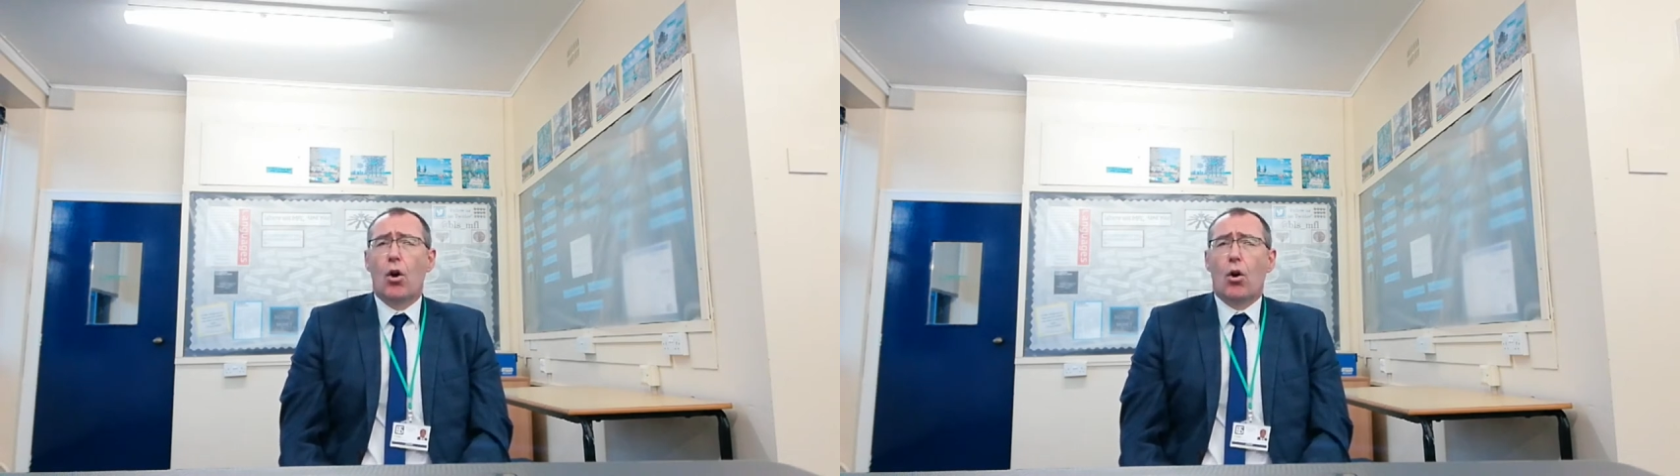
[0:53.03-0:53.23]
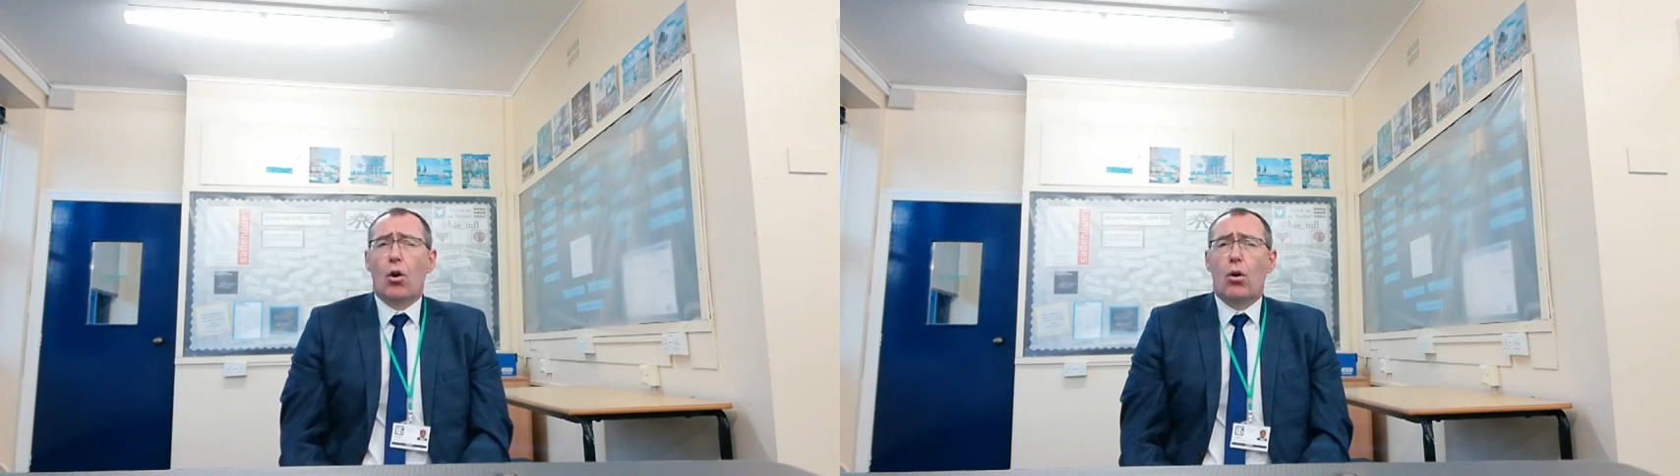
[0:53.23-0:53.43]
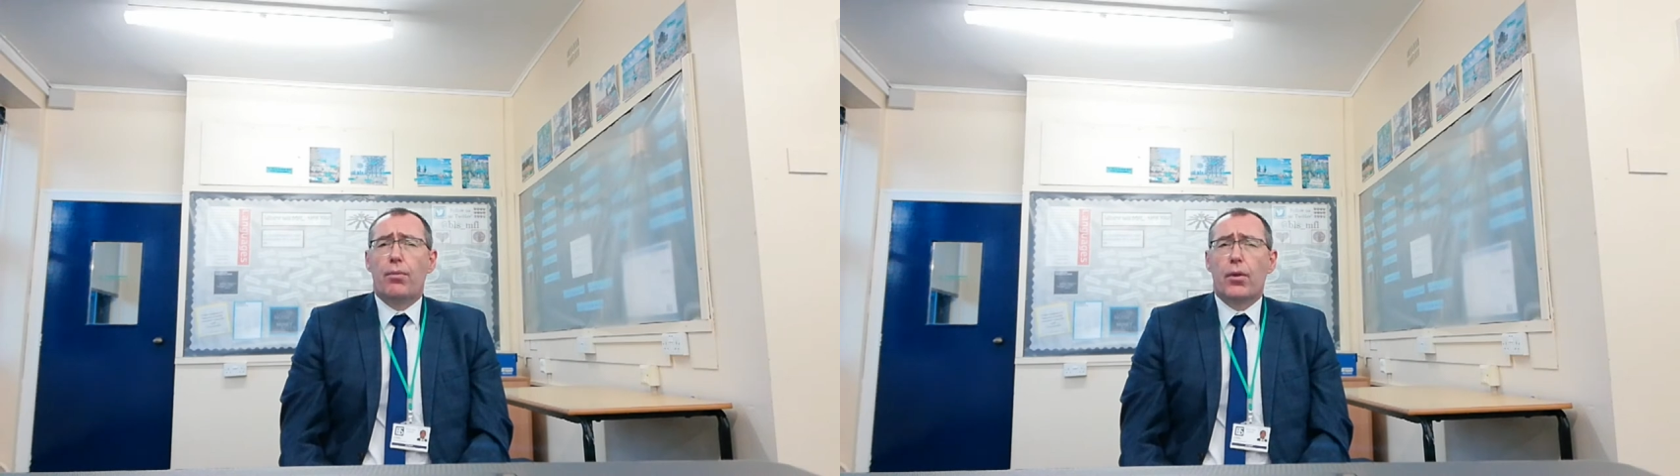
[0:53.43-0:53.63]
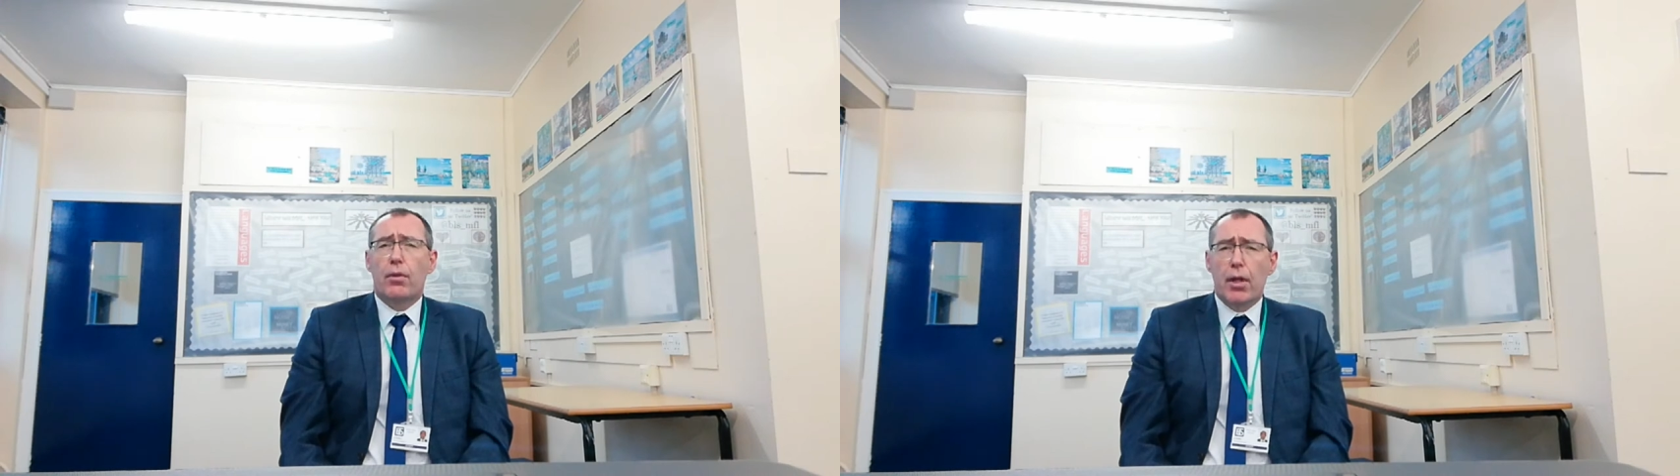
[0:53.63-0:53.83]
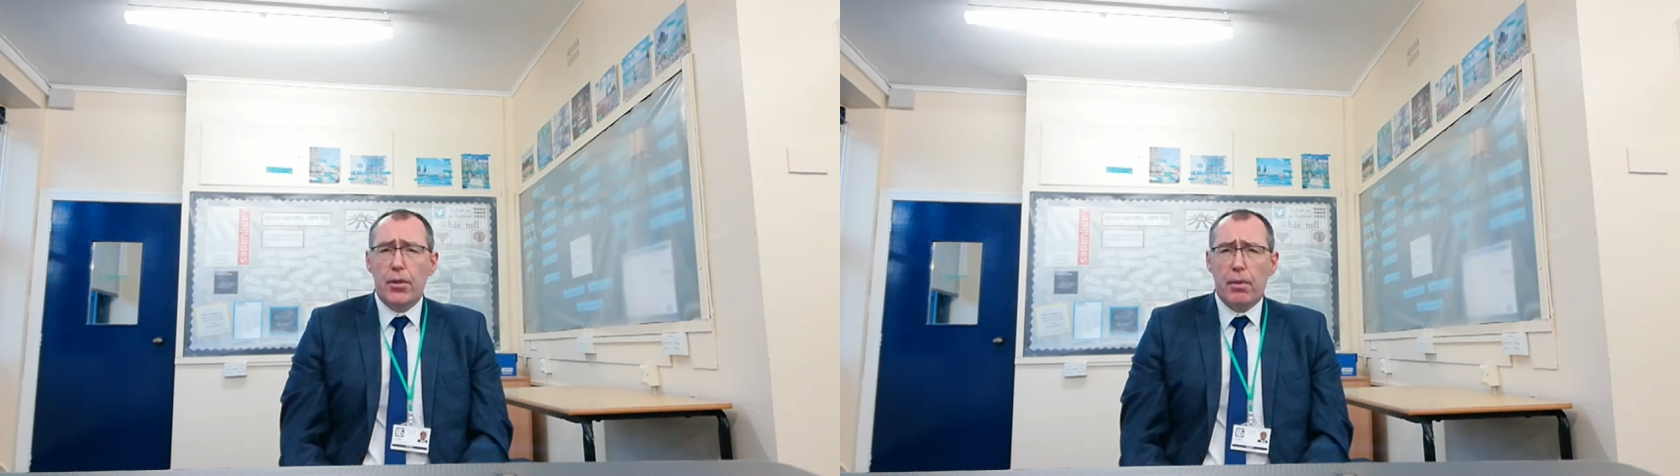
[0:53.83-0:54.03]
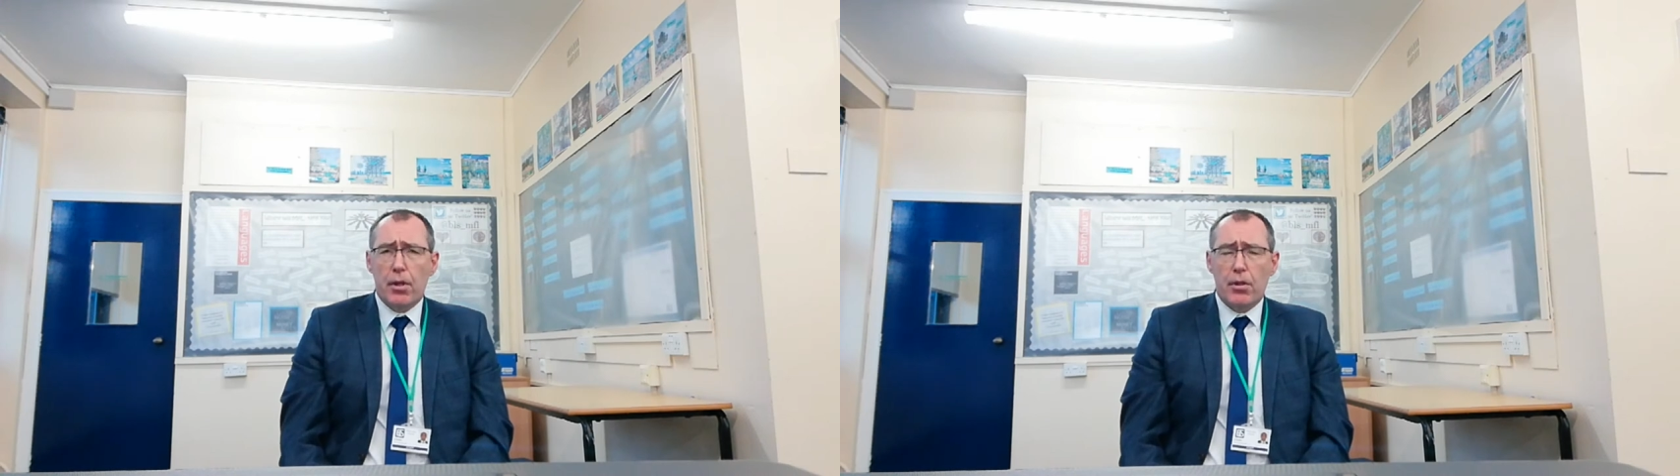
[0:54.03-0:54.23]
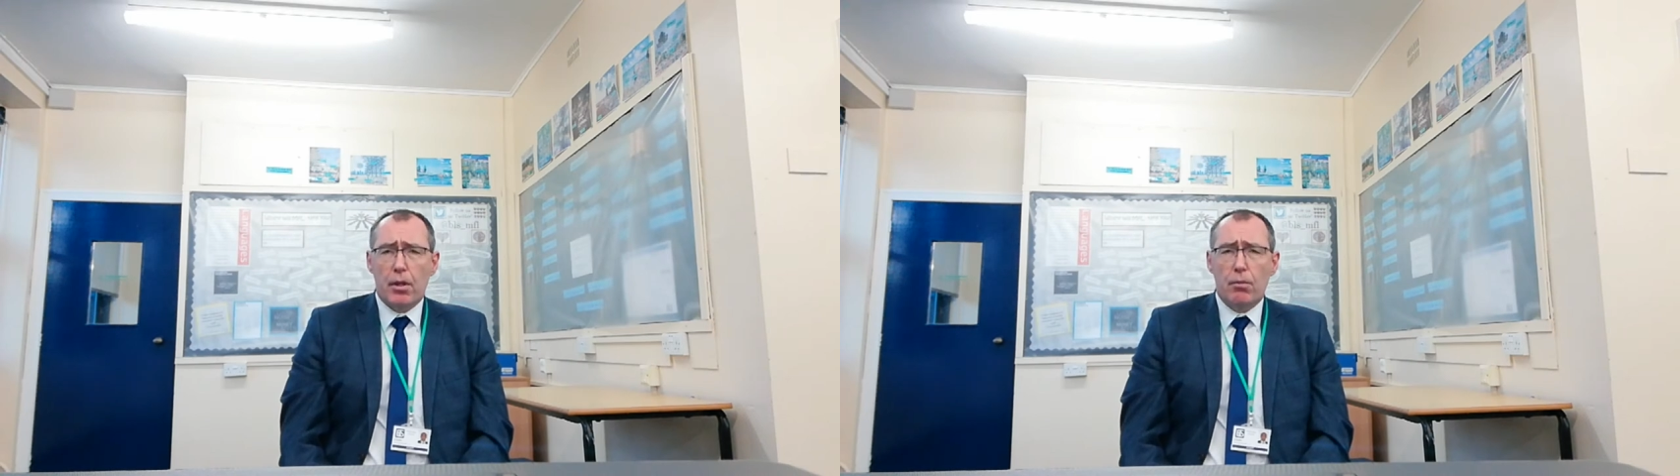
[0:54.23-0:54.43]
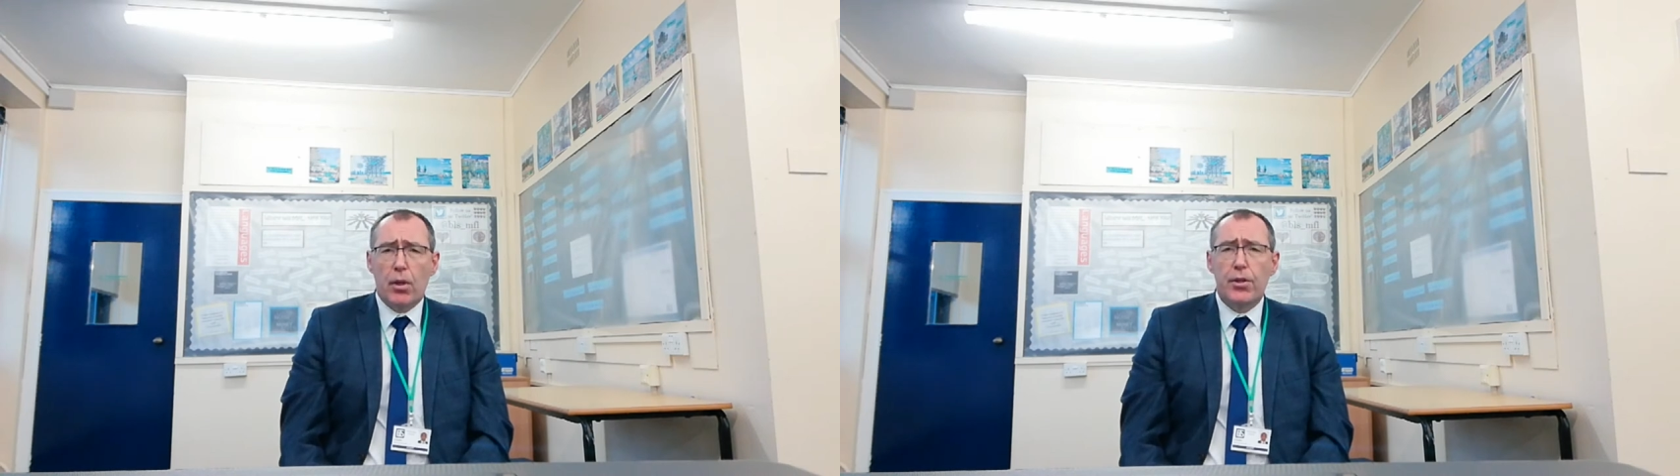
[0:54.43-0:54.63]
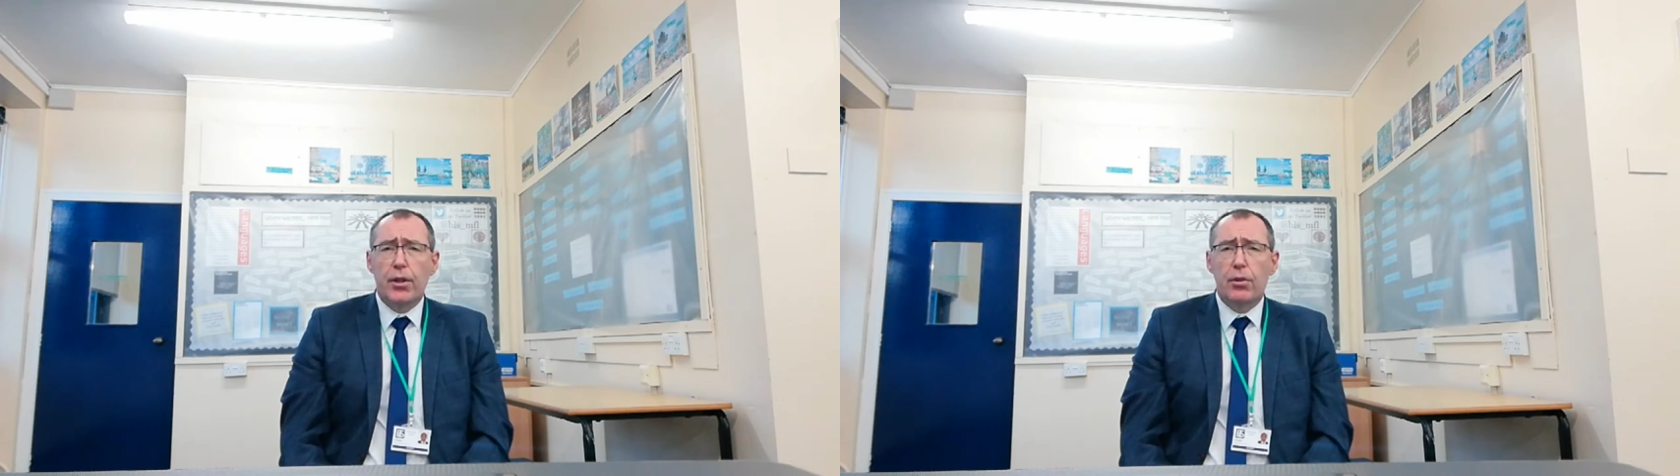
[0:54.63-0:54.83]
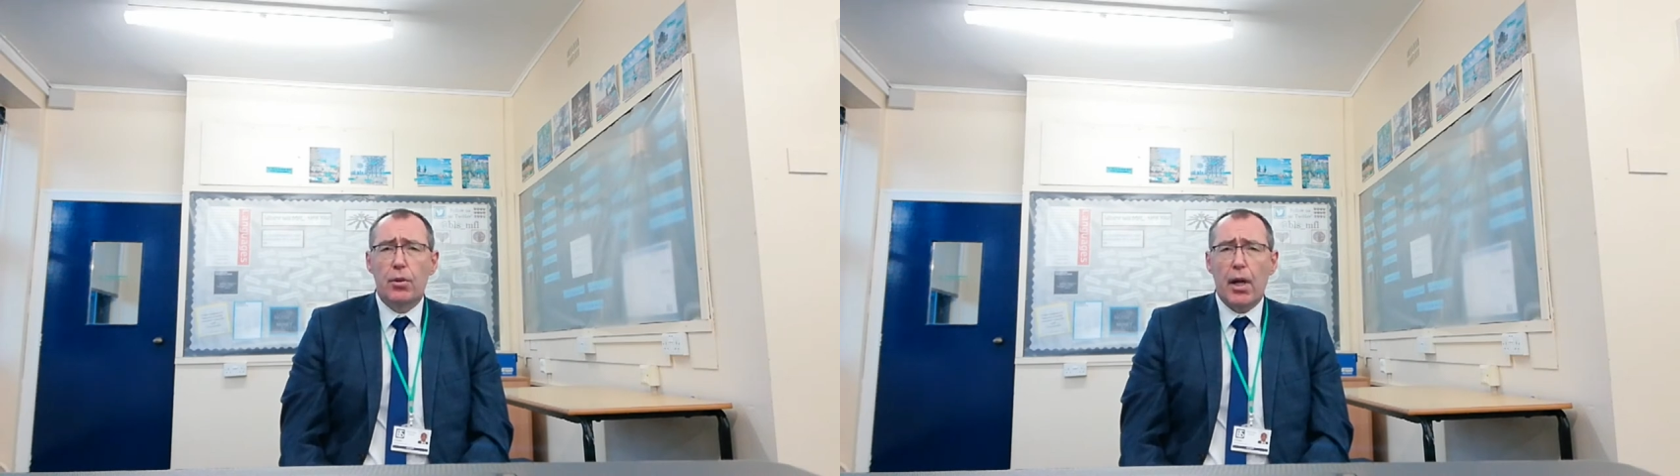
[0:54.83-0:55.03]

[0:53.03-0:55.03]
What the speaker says: or for graduates wanting to